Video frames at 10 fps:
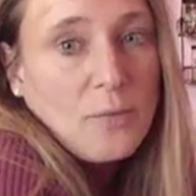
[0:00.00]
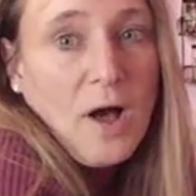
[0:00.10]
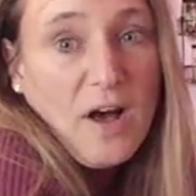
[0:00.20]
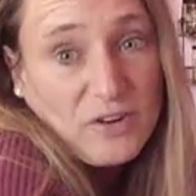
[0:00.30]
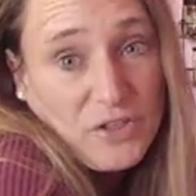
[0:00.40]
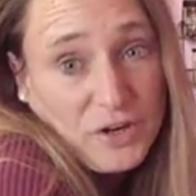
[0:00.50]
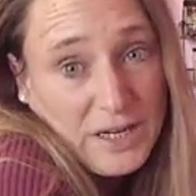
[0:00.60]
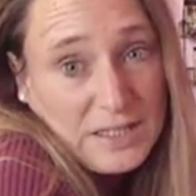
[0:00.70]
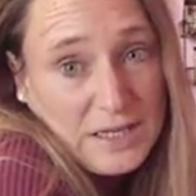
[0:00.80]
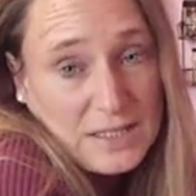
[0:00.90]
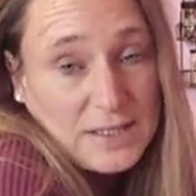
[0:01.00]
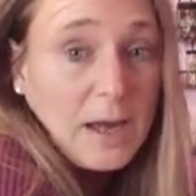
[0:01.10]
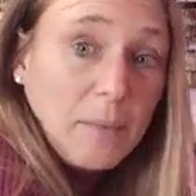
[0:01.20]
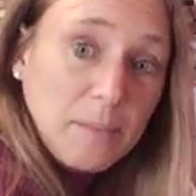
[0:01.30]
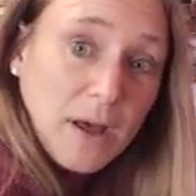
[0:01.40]
well, after 38 days, I
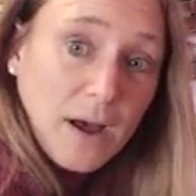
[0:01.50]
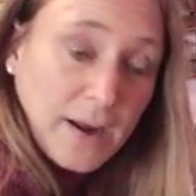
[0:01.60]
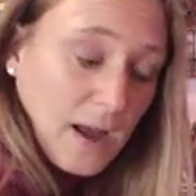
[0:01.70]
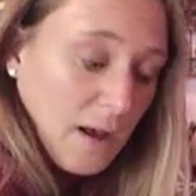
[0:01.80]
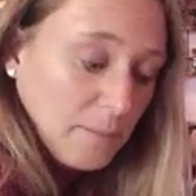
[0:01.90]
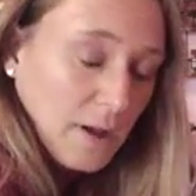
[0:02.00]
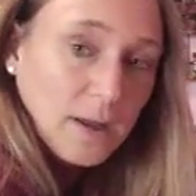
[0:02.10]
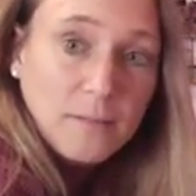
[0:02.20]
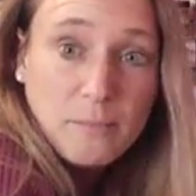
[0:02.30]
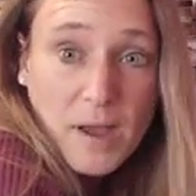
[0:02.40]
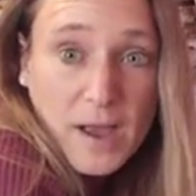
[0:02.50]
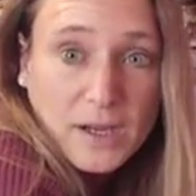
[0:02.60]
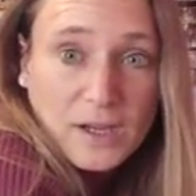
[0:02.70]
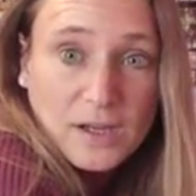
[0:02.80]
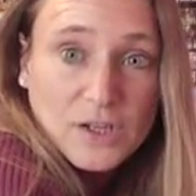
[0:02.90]
got my I got my
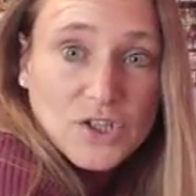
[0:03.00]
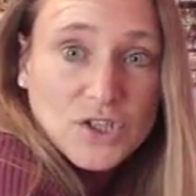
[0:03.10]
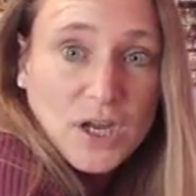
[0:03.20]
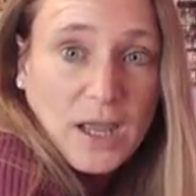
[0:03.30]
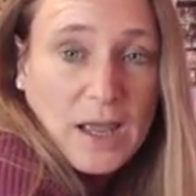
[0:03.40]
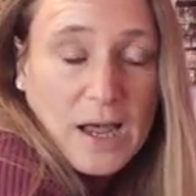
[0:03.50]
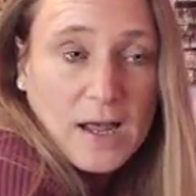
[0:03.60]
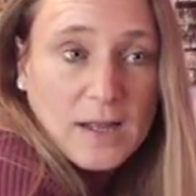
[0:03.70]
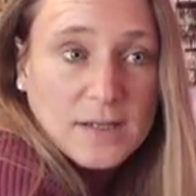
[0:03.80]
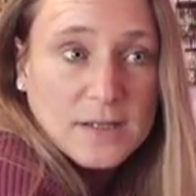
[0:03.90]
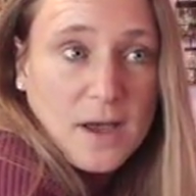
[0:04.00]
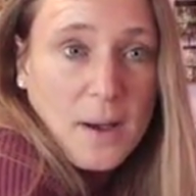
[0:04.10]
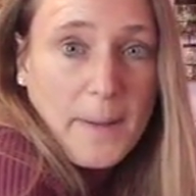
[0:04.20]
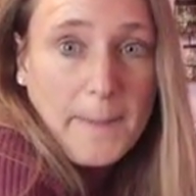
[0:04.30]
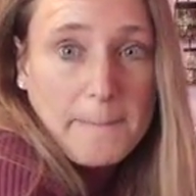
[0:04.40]
package and
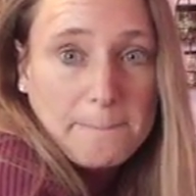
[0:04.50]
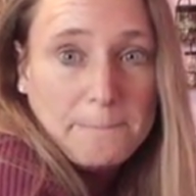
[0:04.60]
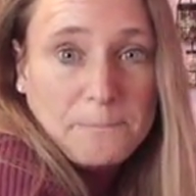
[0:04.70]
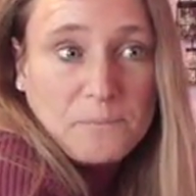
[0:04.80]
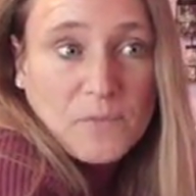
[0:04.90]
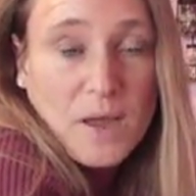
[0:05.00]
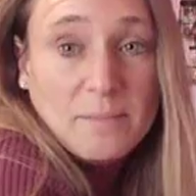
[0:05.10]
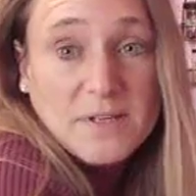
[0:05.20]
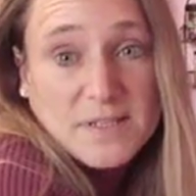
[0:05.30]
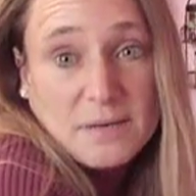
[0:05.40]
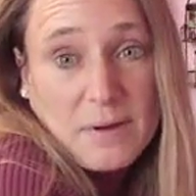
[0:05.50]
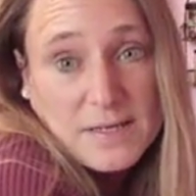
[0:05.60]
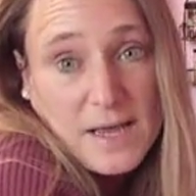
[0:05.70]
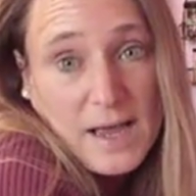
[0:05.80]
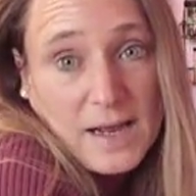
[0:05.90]
um, I'm missing
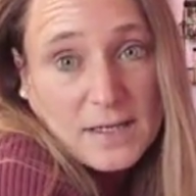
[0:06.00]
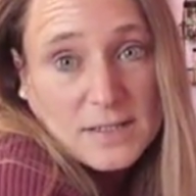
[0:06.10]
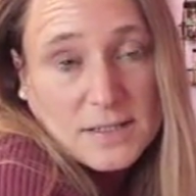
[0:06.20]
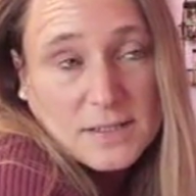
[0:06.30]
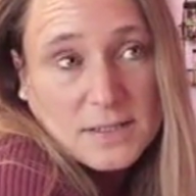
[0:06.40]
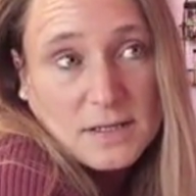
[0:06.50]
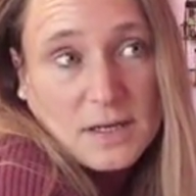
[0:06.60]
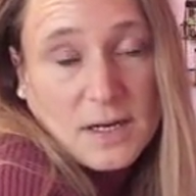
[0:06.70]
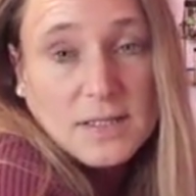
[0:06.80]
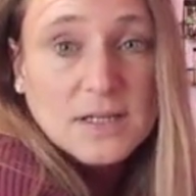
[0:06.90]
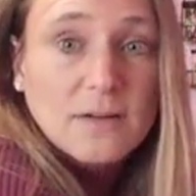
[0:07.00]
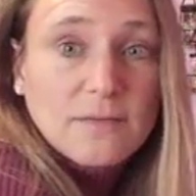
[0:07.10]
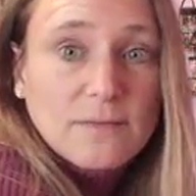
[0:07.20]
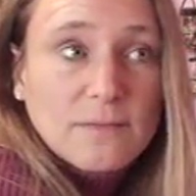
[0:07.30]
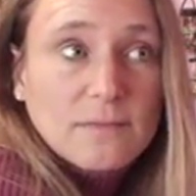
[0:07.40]
my tags. And I said,
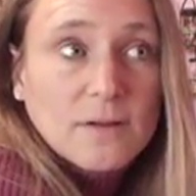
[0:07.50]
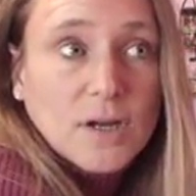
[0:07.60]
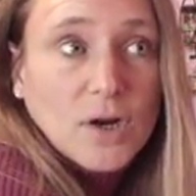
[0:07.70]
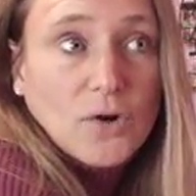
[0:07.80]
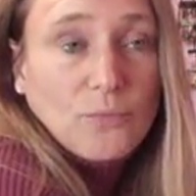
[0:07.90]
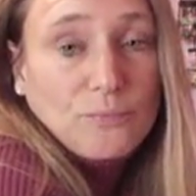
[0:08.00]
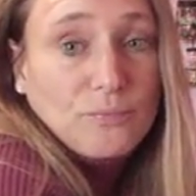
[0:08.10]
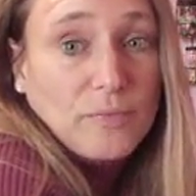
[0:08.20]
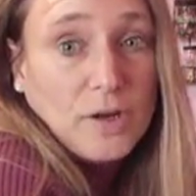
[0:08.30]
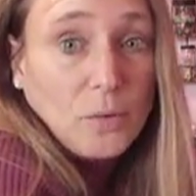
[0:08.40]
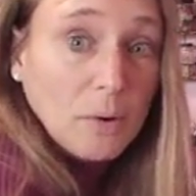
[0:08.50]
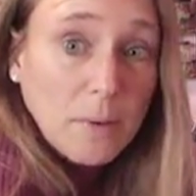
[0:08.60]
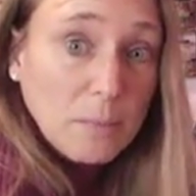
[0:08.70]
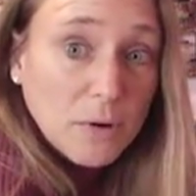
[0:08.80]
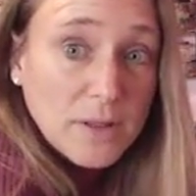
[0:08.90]
if you know, you don't
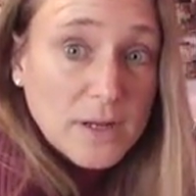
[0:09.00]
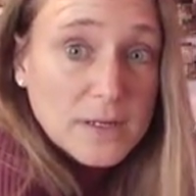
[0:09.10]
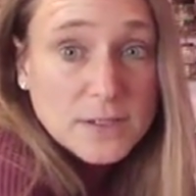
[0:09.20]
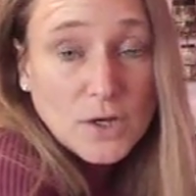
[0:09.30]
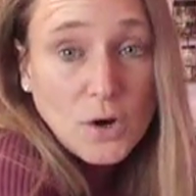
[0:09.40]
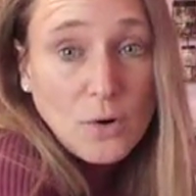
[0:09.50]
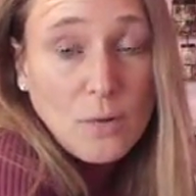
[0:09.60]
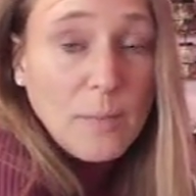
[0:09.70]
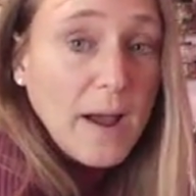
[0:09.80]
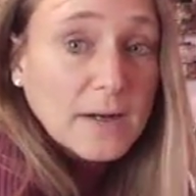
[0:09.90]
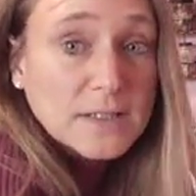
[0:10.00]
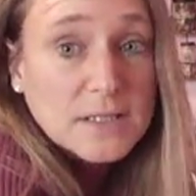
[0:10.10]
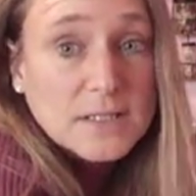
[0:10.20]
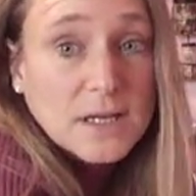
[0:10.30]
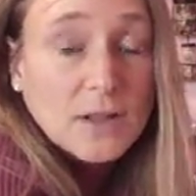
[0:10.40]
remember this, go back to
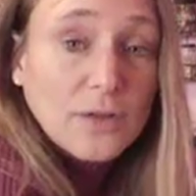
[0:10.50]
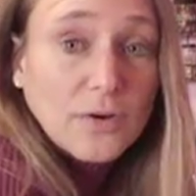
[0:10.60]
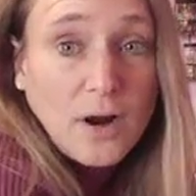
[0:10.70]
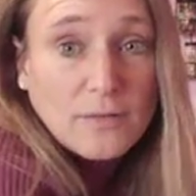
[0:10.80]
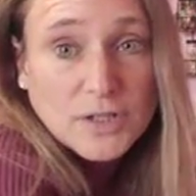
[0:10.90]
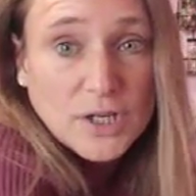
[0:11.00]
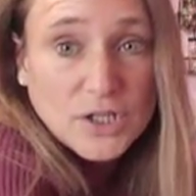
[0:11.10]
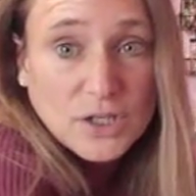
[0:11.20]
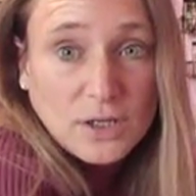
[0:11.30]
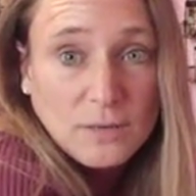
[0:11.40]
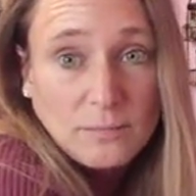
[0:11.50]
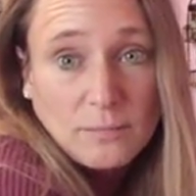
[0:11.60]
Etsy and look at the conversation.